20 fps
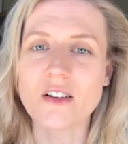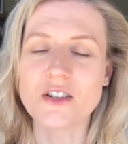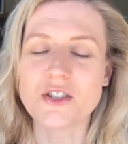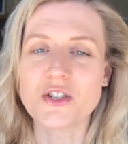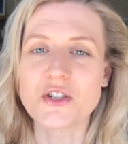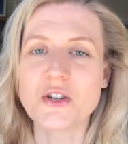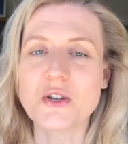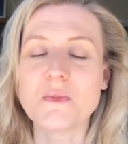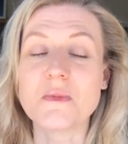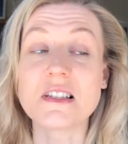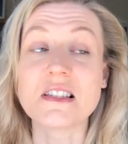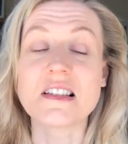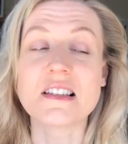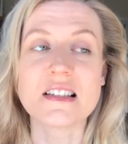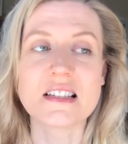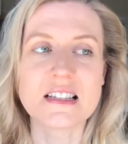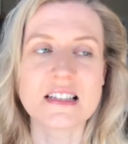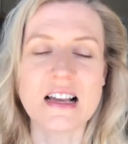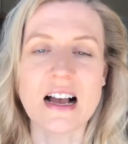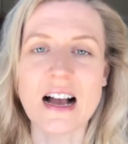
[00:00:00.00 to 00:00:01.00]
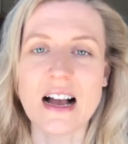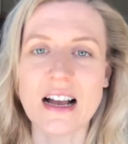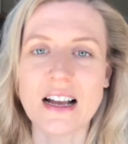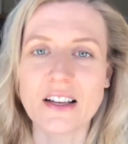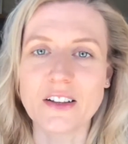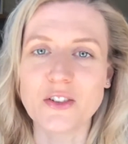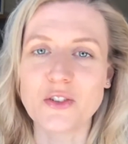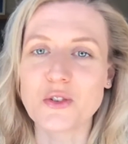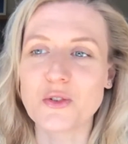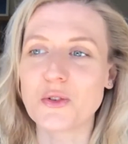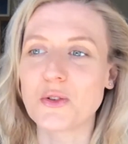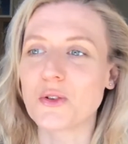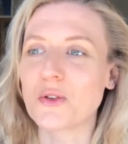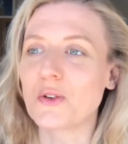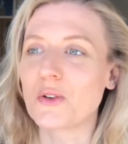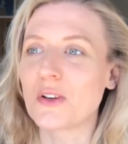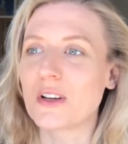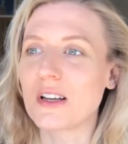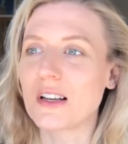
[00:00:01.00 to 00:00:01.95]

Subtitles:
as humans, designed to